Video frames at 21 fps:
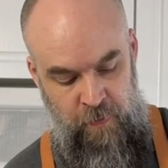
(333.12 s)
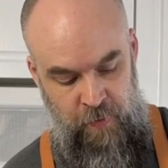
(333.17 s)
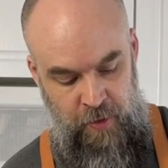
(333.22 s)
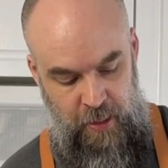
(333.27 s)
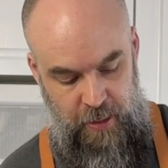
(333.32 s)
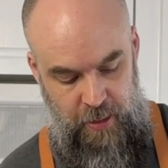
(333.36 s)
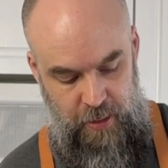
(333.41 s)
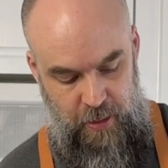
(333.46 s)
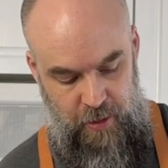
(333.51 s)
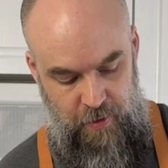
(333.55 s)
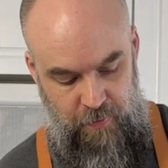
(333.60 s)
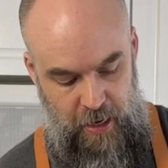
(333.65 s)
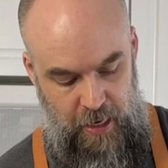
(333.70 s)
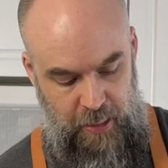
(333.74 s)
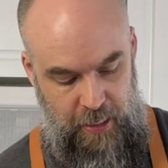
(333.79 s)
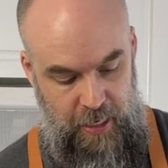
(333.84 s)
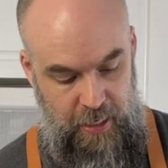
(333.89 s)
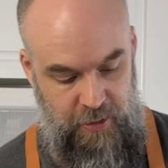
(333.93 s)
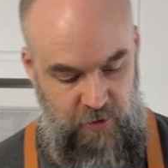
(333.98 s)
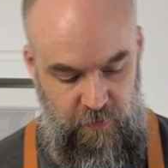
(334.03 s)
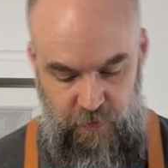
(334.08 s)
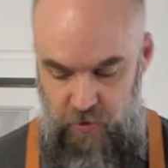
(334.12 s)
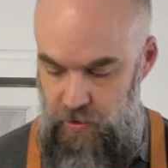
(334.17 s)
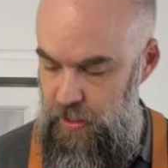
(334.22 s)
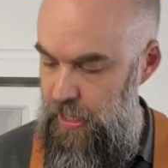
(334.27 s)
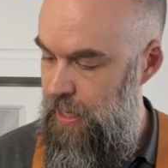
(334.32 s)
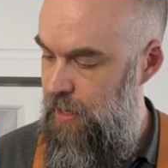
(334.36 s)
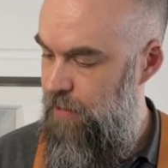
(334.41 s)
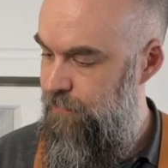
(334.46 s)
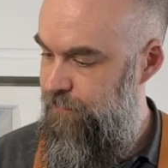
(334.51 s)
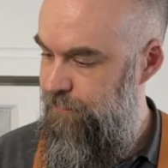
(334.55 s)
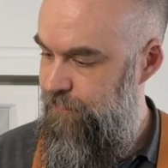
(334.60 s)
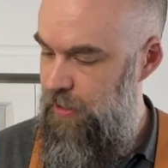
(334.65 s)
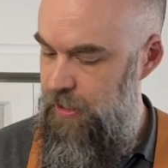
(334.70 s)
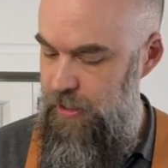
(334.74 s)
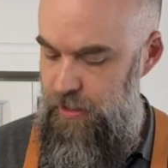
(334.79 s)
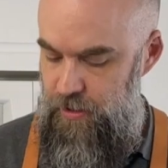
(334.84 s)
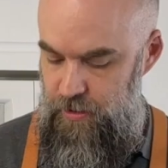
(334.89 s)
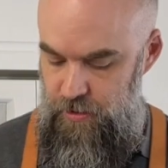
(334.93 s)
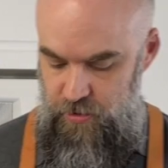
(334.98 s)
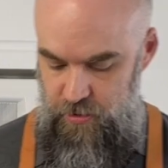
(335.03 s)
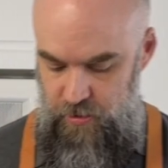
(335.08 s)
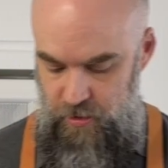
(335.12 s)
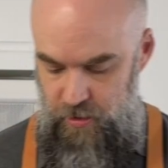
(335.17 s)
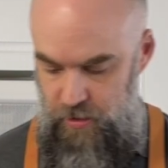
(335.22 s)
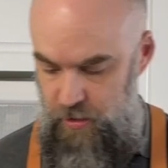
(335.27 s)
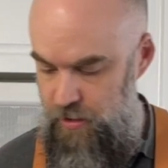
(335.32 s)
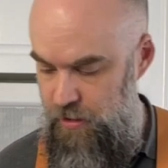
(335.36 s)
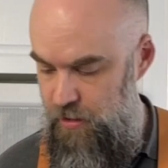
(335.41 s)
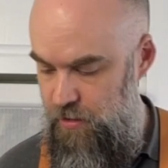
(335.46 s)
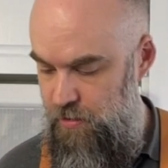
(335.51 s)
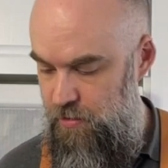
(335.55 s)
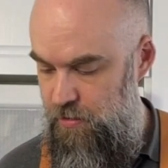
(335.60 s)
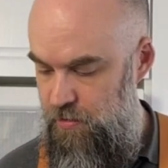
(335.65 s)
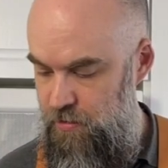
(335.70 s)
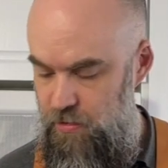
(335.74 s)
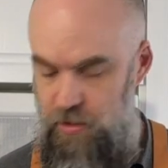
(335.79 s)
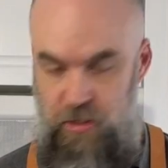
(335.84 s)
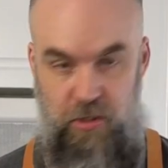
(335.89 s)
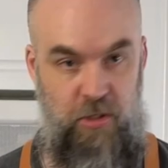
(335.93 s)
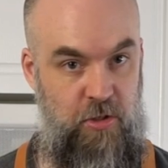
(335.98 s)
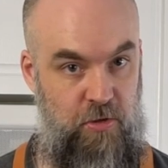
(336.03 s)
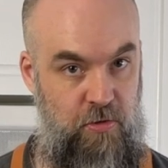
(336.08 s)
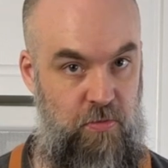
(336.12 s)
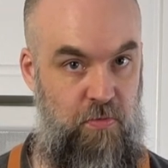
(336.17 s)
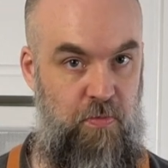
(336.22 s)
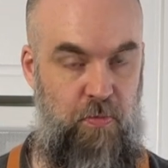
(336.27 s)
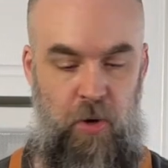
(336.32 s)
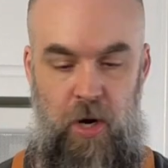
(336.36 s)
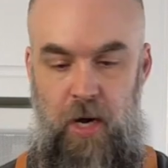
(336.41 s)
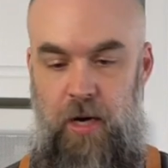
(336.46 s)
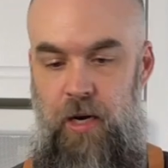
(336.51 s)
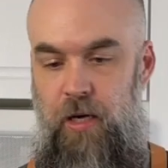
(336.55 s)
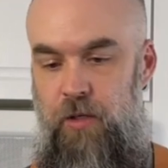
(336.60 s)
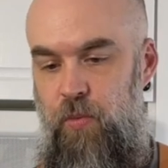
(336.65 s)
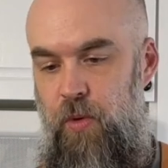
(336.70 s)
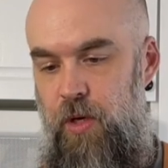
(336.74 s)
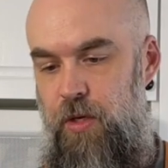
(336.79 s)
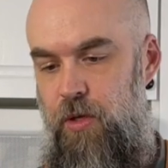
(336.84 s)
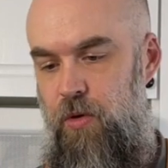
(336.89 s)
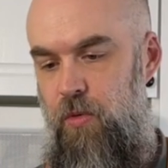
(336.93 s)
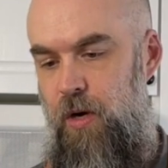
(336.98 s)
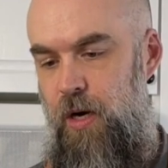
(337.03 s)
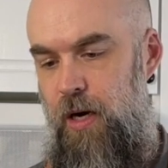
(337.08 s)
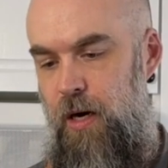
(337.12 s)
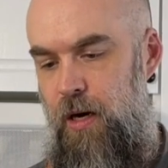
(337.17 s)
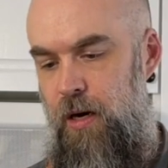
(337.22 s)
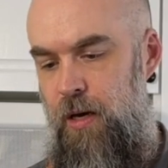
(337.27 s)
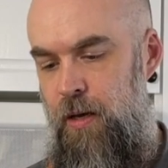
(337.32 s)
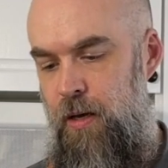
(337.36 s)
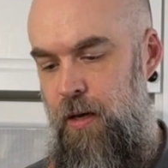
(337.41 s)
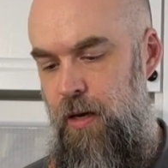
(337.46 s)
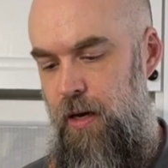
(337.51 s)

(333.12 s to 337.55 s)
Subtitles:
I guess if you can't find this product where you are,